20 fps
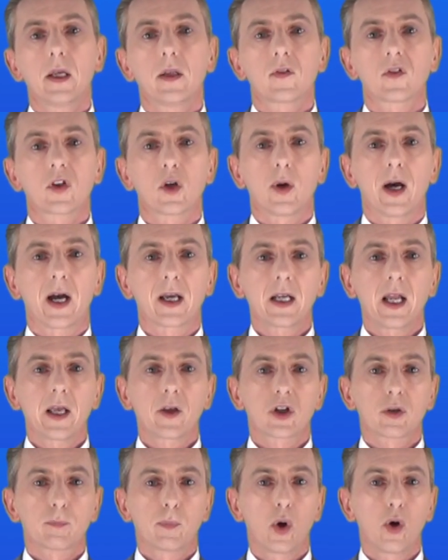So I'd like
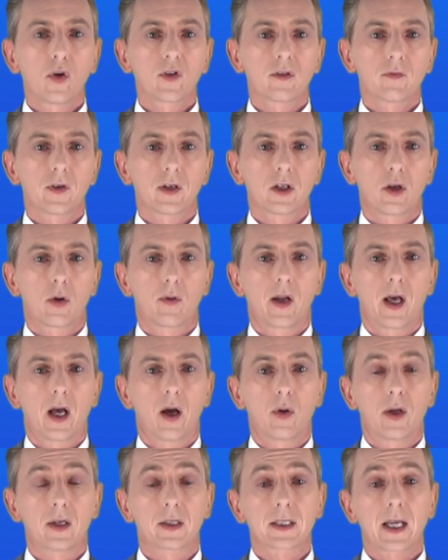you to pause the video
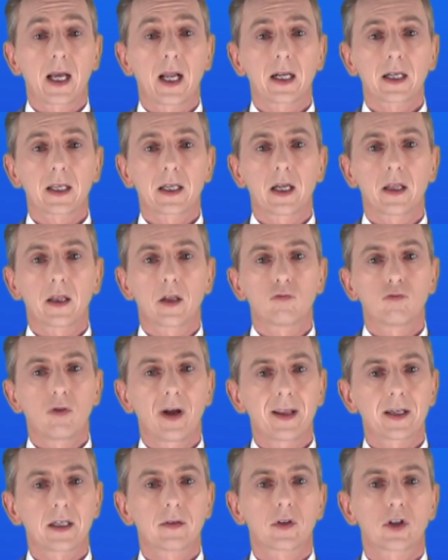now and calculate the
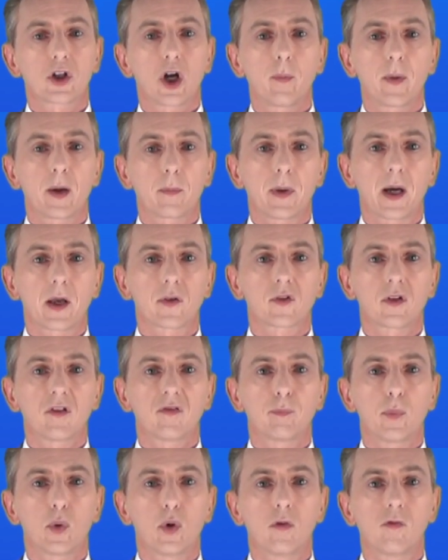relative atomic mass
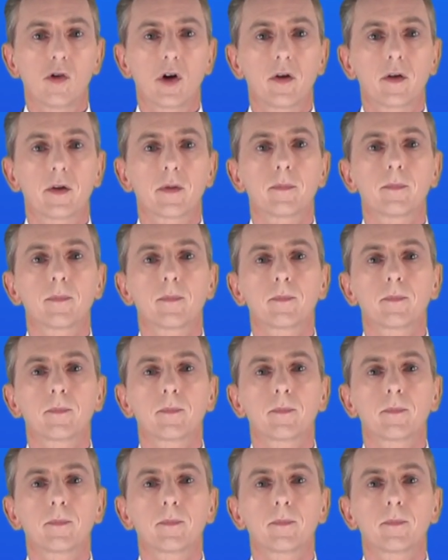of boron.